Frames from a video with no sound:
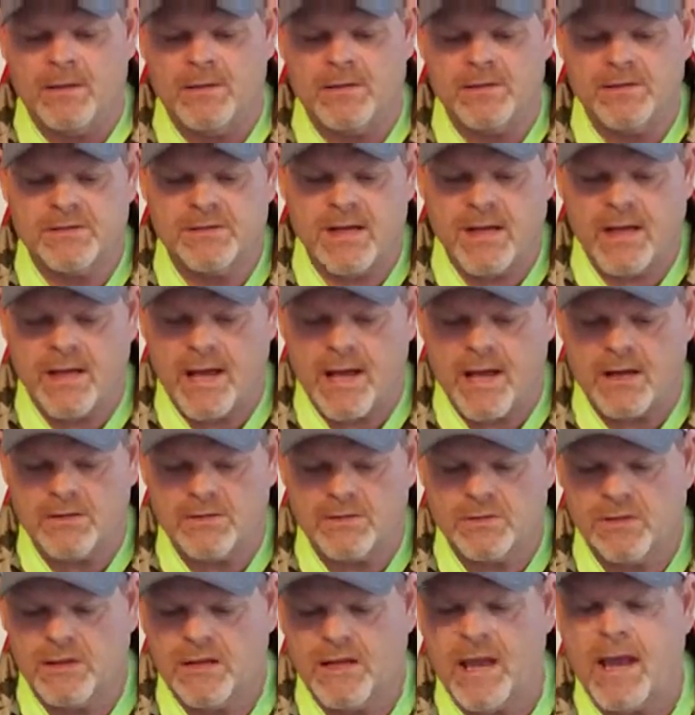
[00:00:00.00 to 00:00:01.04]
this is
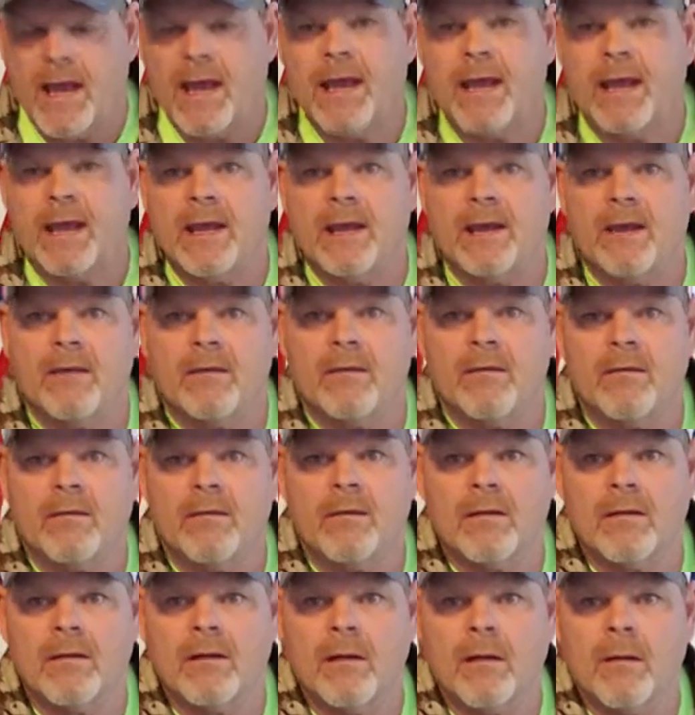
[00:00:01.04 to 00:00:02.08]
actually a
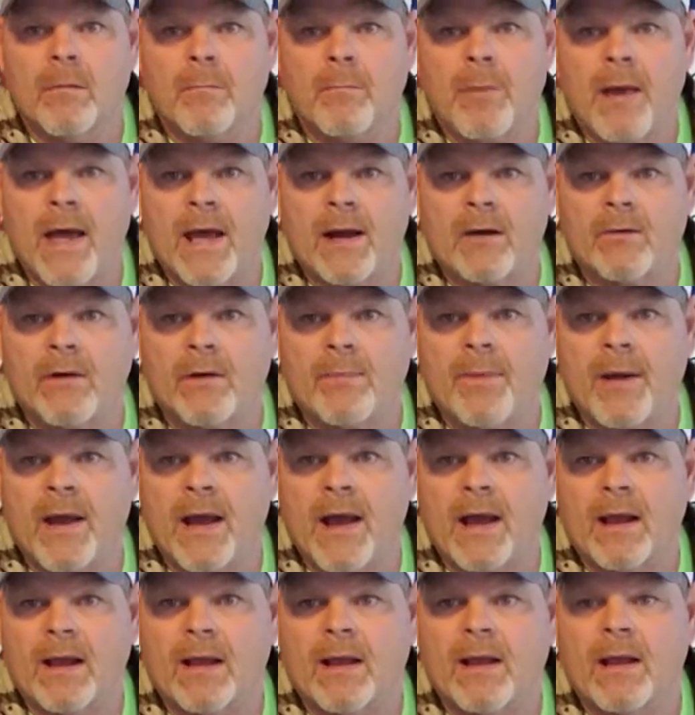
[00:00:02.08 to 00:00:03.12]
battery
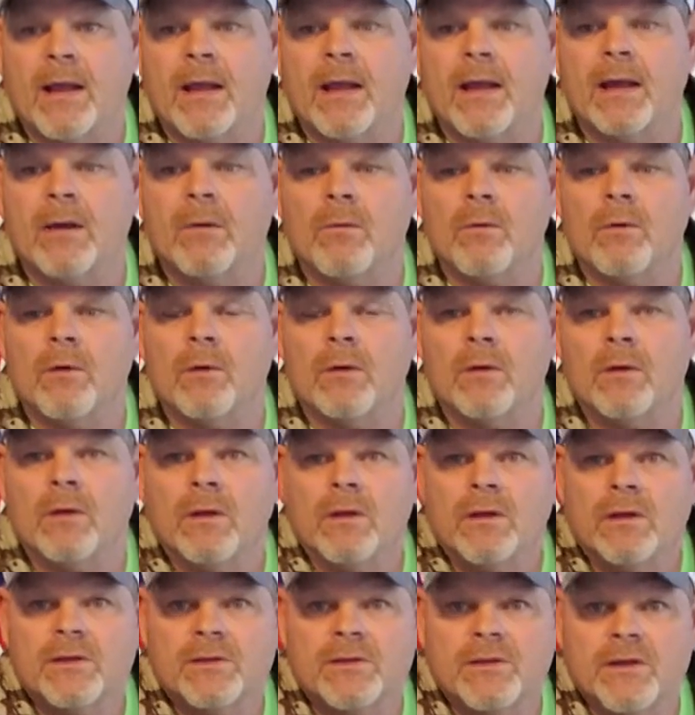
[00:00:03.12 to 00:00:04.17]
pack, and it will
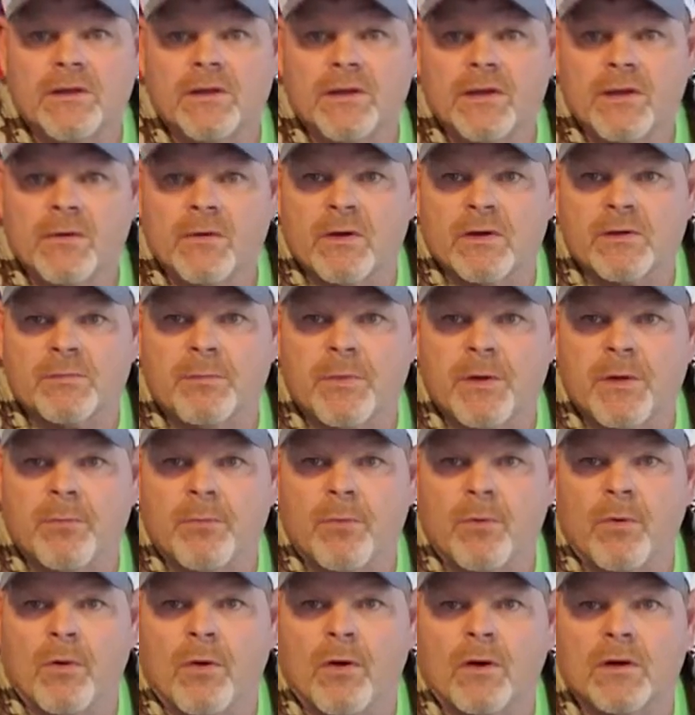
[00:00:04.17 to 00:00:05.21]
see the USB
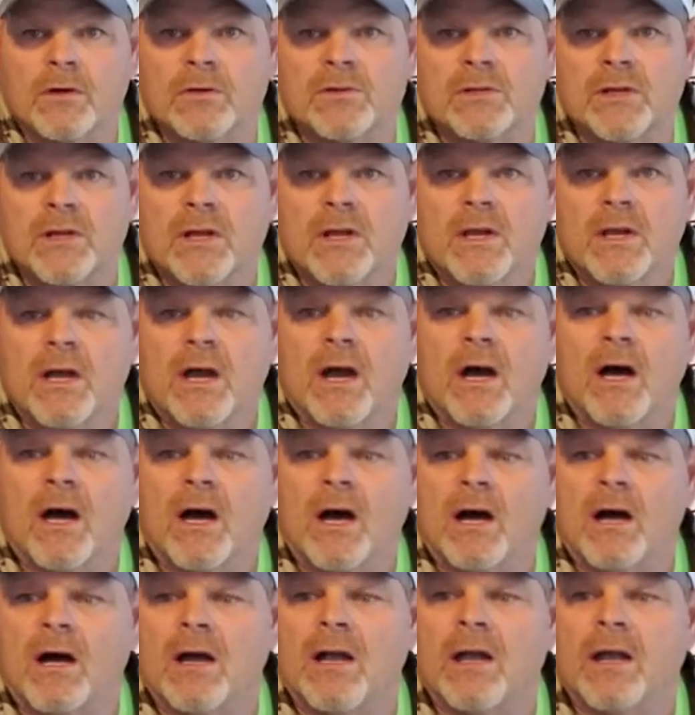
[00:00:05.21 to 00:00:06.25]
ports.
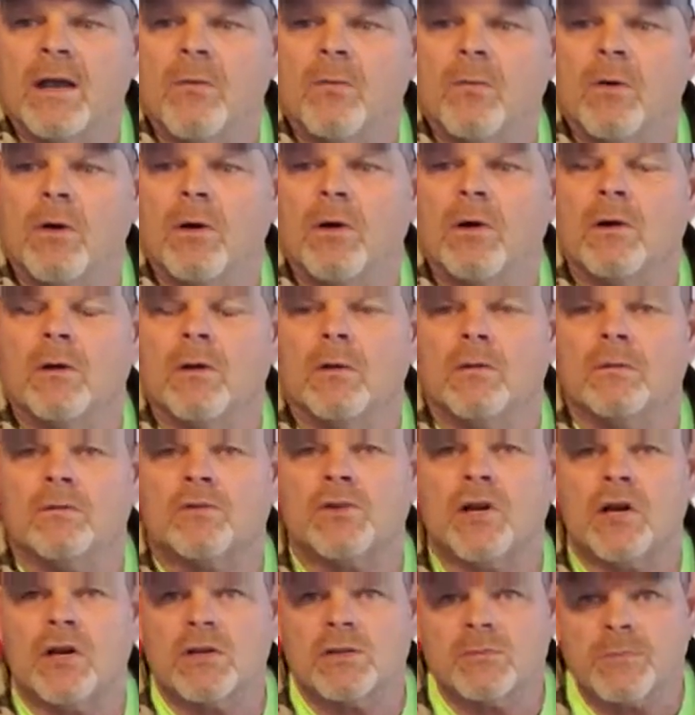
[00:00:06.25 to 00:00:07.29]
It will
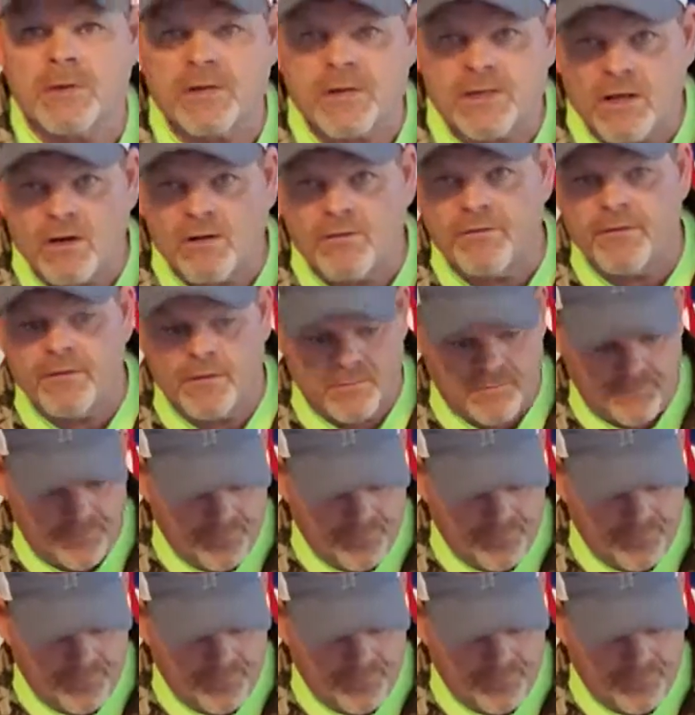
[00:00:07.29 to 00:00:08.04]
charge my cell phone.